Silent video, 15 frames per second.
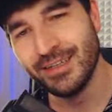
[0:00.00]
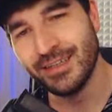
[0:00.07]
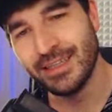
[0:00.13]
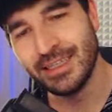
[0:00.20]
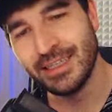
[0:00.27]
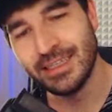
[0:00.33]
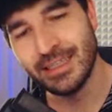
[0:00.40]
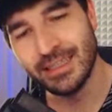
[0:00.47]

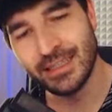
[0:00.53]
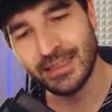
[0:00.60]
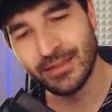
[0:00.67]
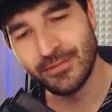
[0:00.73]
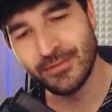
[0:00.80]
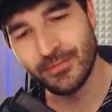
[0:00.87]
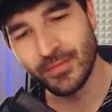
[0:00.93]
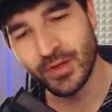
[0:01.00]
the
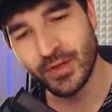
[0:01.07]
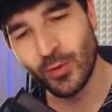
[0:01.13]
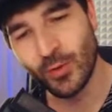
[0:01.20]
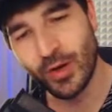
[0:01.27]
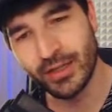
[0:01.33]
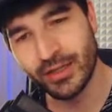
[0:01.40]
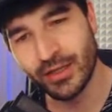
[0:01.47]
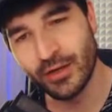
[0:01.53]

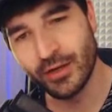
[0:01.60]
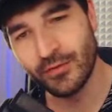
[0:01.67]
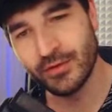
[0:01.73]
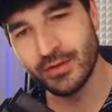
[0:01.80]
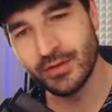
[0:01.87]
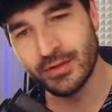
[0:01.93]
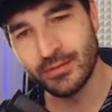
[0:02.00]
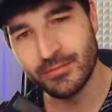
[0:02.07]
quality of
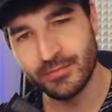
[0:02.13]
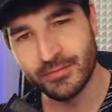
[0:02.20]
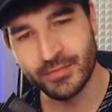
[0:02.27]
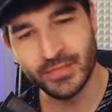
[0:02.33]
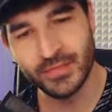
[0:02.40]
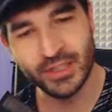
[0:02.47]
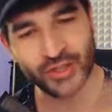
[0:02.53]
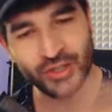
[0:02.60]

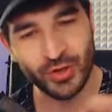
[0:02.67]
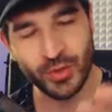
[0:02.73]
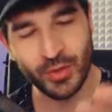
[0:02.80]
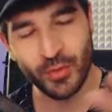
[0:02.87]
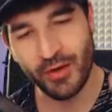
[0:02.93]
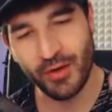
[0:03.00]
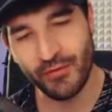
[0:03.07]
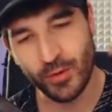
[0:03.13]
the stream on
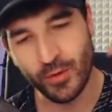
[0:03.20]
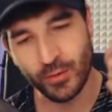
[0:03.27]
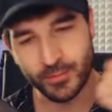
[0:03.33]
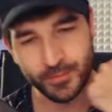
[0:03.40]
my phone.